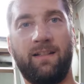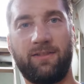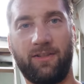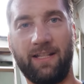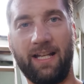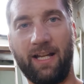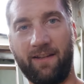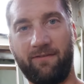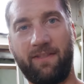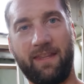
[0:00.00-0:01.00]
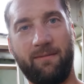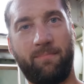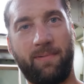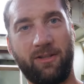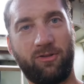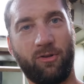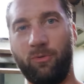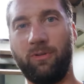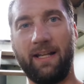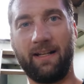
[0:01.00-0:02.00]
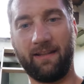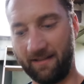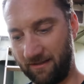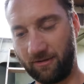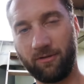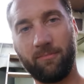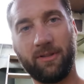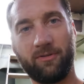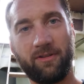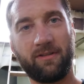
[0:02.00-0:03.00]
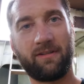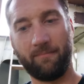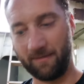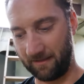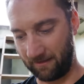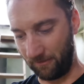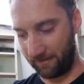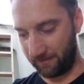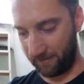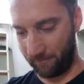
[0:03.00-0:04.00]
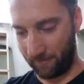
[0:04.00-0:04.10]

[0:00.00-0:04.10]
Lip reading: So I now have the pitch all out of these two bilges, the biggest ones on the